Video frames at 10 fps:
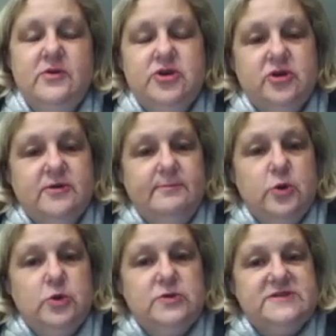You can
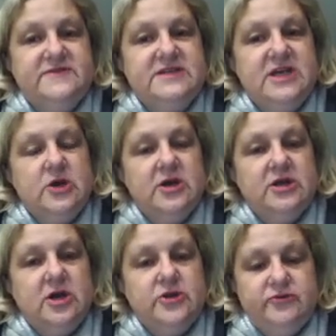pause the video and
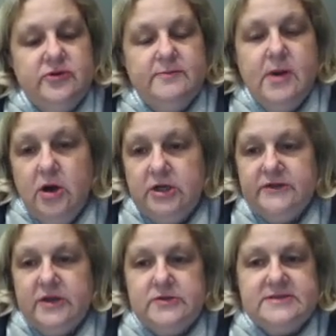go through and mark
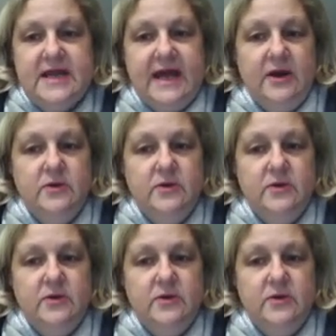those now.